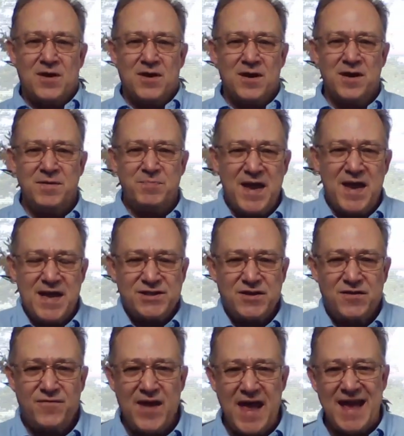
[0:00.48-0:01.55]

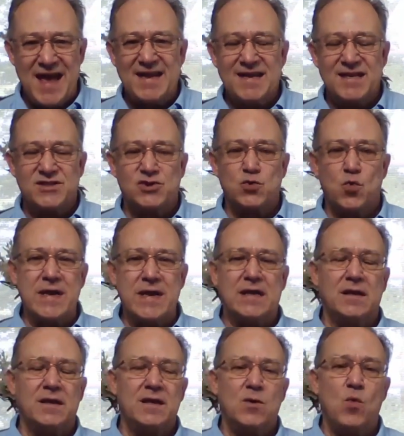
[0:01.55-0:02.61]
OnPassive had its
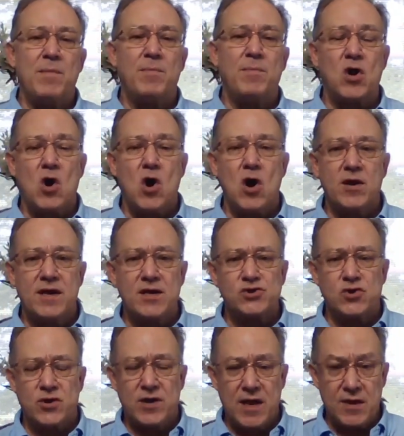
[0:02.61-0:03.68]
weekly webinar
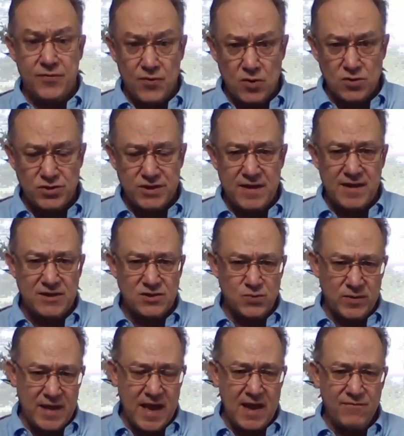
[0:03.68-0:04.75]
yesterday, Thursday. That's
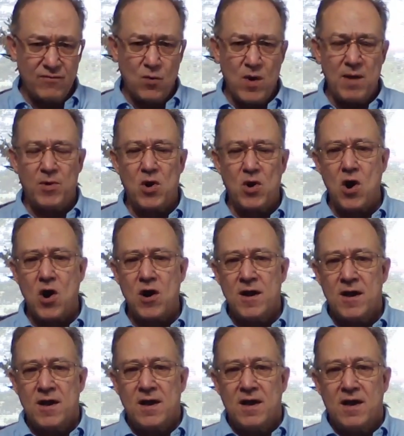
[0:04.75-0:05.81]
when they have the webinar.
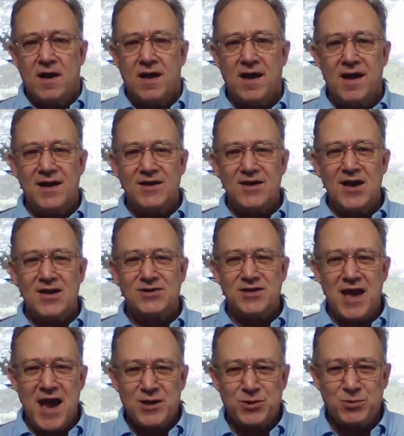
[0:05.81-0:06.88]
And yes,
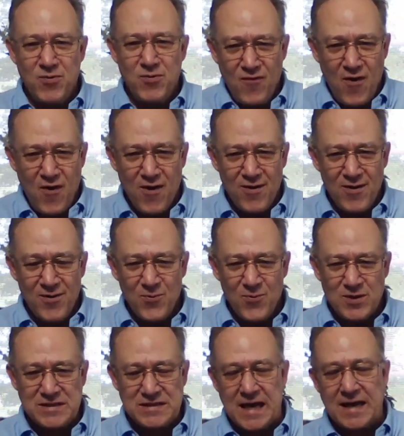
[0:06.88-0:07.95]
Ash Bufara
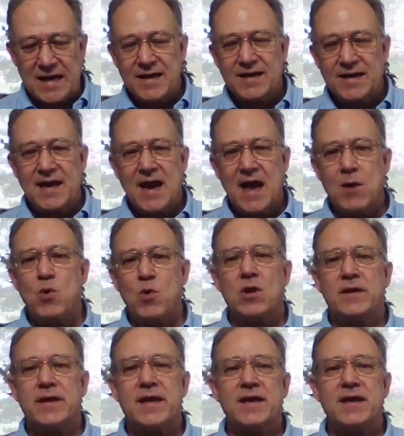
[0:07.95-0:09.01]
was on it. And I
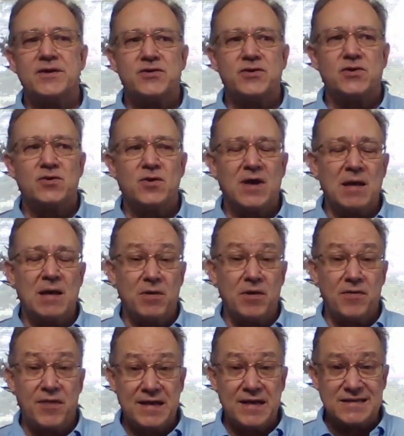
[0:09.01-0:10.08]
will get into a couple
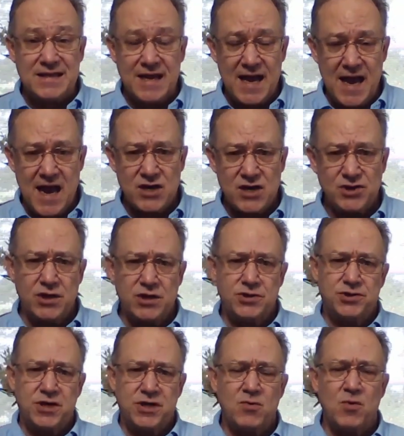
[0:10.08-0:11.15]
of things that Ash
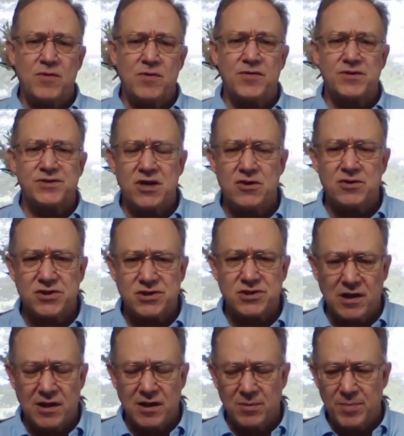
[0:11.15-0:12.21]
shared with us here in just
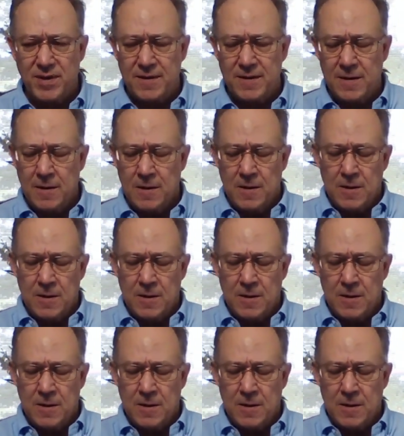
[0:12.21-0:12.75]
a little bit.